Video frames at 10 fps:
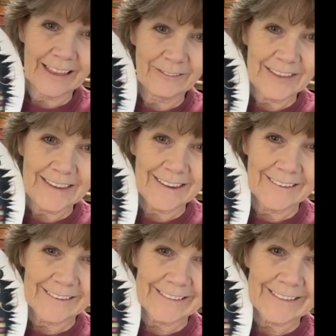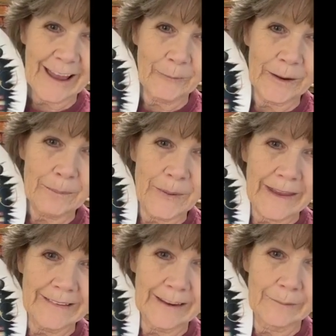I love the eagles. I want to
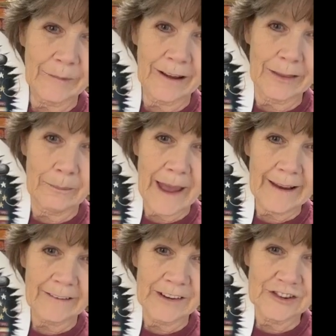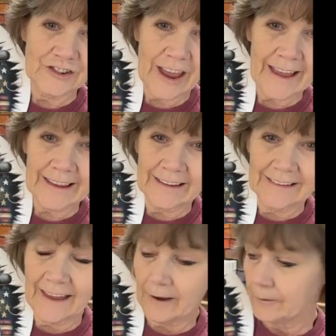paint him on the back of a
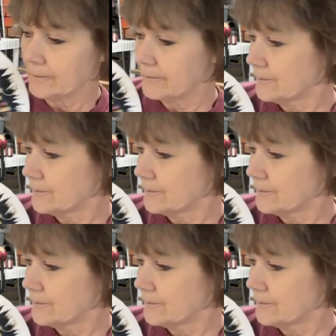jacket now.